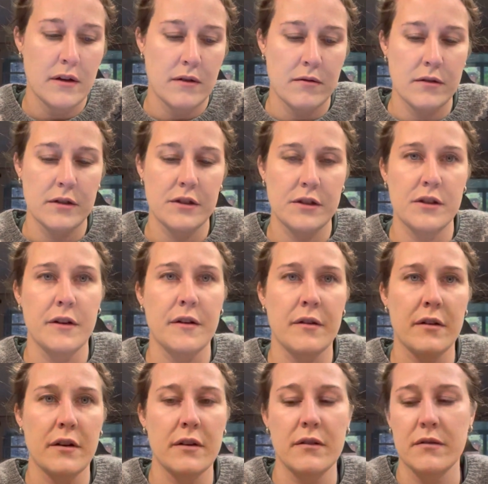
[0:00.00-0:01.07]
I wanted to show you
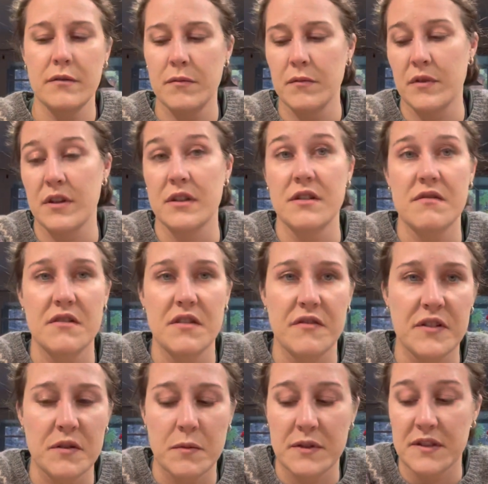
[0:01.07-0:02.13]

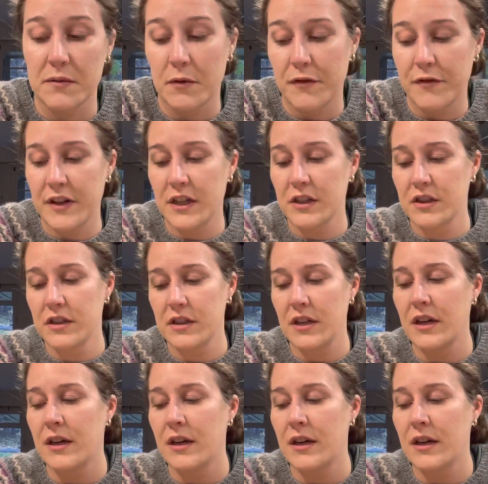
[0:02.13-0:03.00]
the ones that were finished.